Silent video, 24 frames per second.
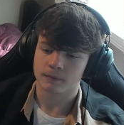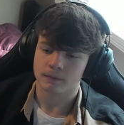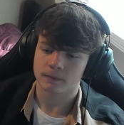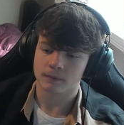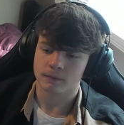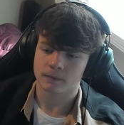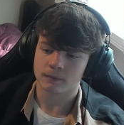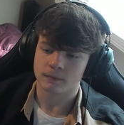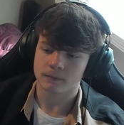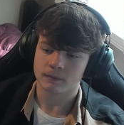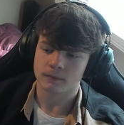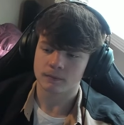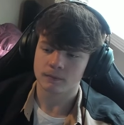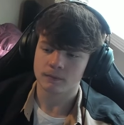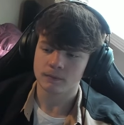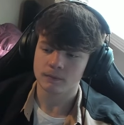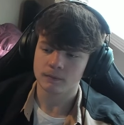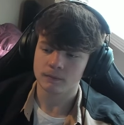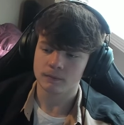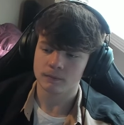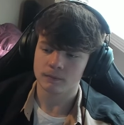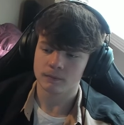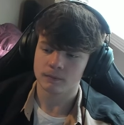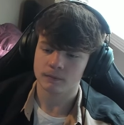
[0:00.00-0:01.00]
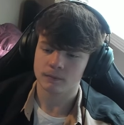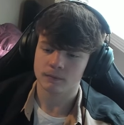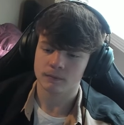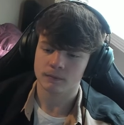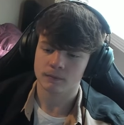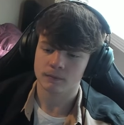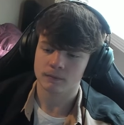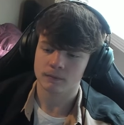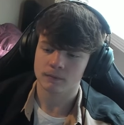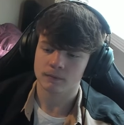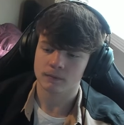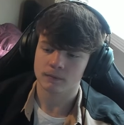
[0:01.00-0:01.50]

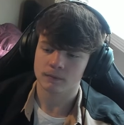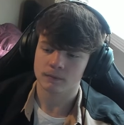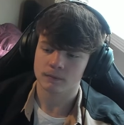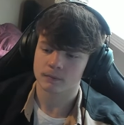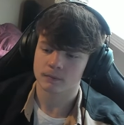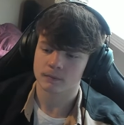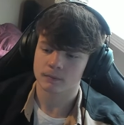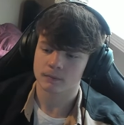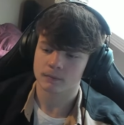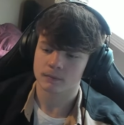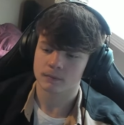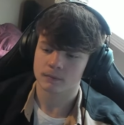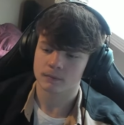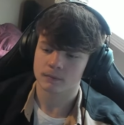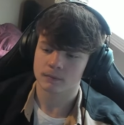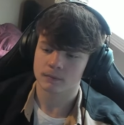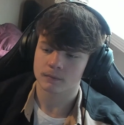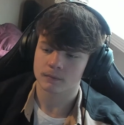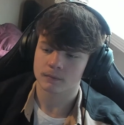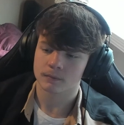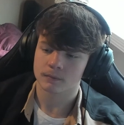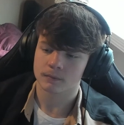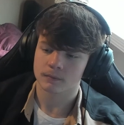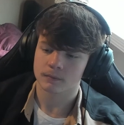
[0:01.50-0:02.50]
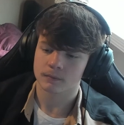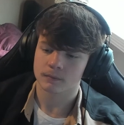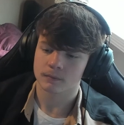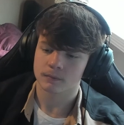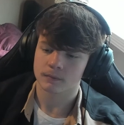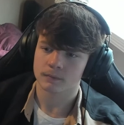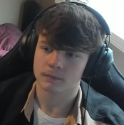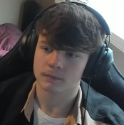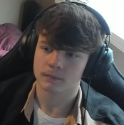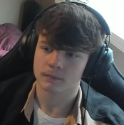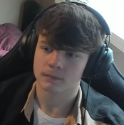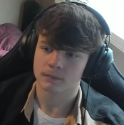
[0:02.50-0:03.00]

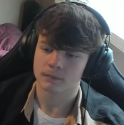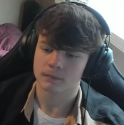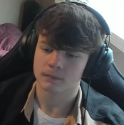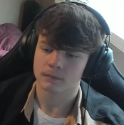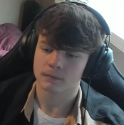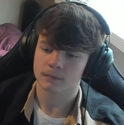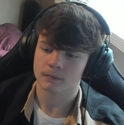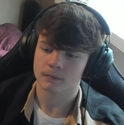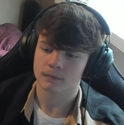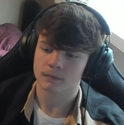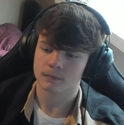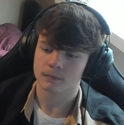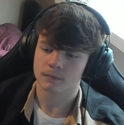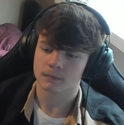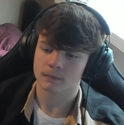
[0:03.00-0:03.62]
No one is speaking in this clip.